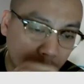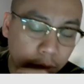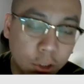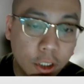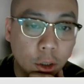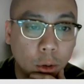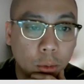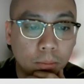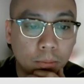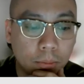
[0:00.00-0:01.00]

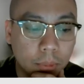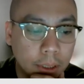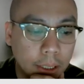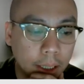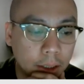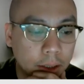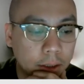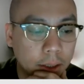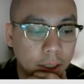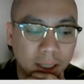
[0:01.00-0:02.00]
So
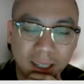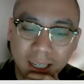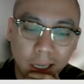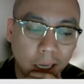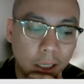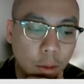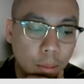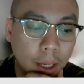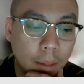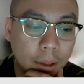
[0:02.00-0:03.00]
yes, again, you
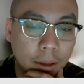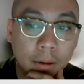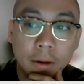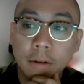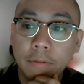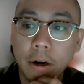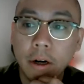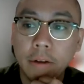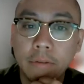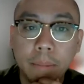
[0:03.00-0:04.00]
may be
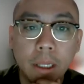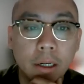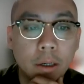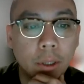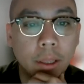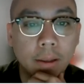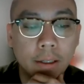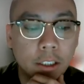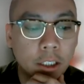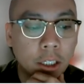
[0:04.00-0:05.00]
very familiar with
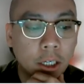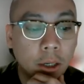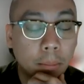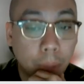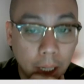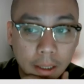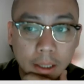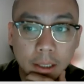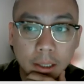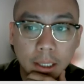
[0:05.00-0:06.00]
this,
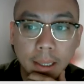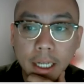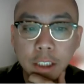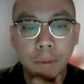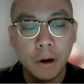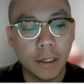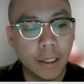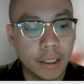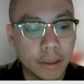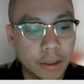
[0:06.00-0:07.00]
but the next
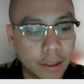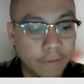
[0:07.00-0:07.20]
part is